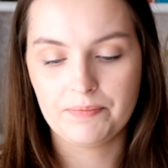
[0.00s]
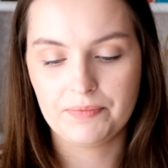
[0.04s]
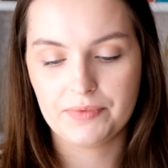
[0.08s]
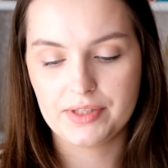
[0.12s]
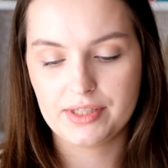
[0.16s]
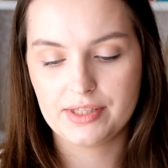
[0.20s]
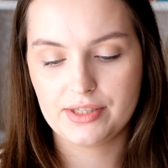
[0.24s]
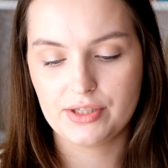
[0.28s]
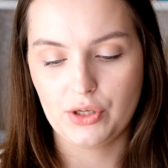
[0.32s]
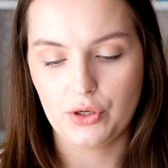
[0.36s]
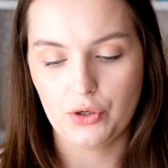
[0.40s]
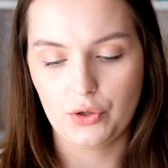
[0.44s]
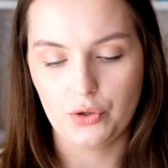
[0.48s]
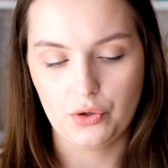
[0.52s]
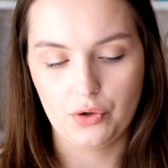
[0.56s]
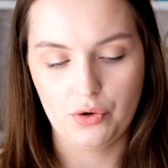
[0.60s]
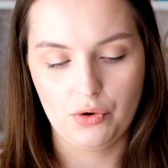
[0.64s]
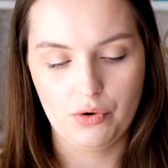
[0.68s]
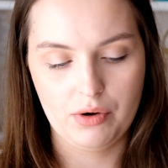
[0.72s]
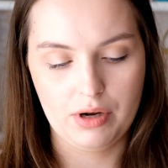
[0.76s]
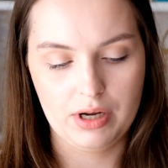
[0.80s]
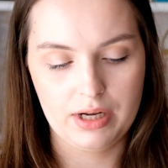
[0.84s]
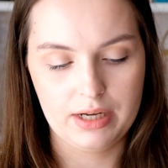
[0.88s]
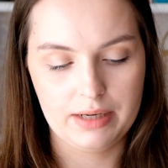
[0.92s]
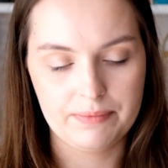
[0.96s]

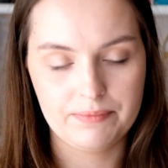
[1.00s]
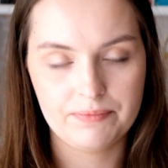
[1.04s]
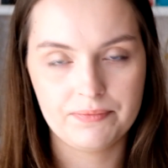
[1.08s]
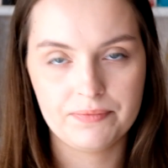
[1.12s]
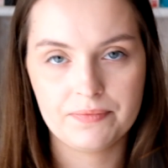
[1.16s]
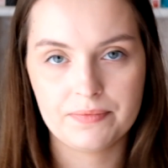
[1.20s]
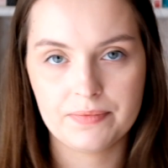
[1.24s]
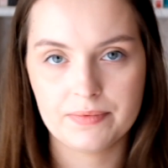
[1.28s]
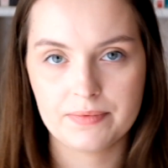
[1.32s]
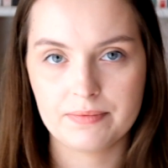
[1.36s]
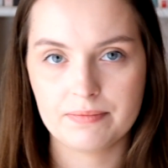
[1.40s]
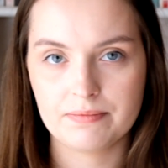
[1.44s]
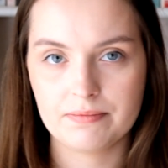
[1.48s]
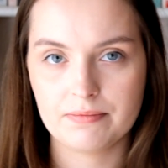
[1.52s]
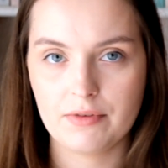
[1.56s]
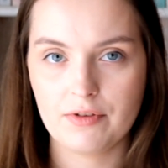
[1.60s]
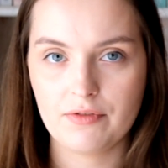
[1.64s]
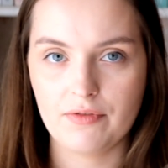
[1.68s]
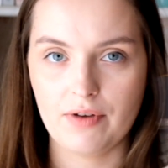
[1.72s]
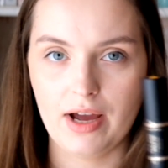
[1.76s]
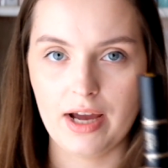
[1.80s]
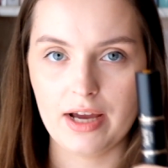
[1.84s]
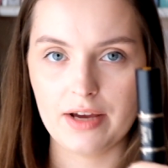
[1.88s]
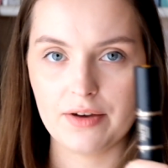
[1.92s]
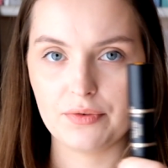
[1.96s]
So
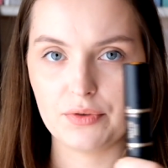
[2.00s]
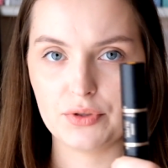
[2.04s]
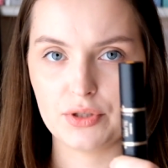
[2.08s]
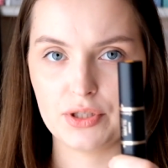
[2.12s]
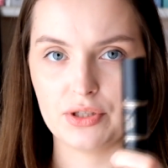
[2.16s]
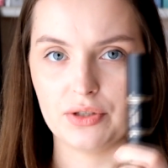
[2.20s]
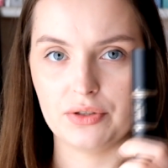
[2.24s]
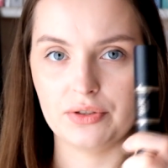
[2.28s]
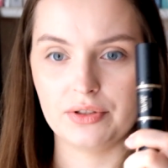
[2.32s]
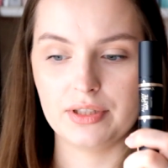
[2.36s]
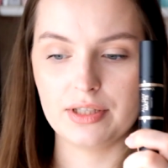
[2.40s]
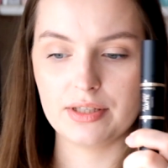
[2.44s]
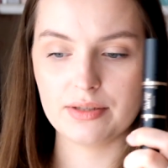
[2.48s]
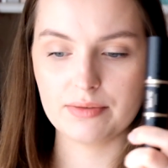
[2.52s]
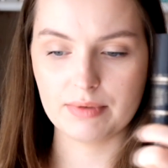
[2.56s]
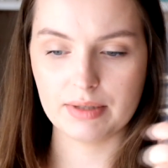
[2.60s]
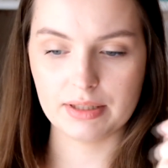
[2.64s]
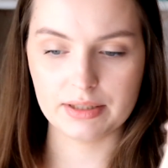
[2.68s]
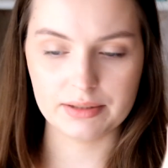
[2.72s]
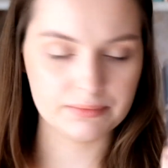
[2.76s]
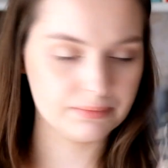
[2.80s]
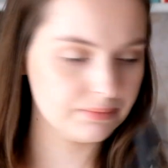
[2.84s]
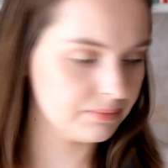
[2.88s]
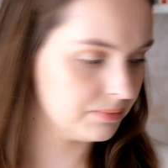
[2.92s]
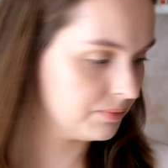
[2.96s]
5 used on this one.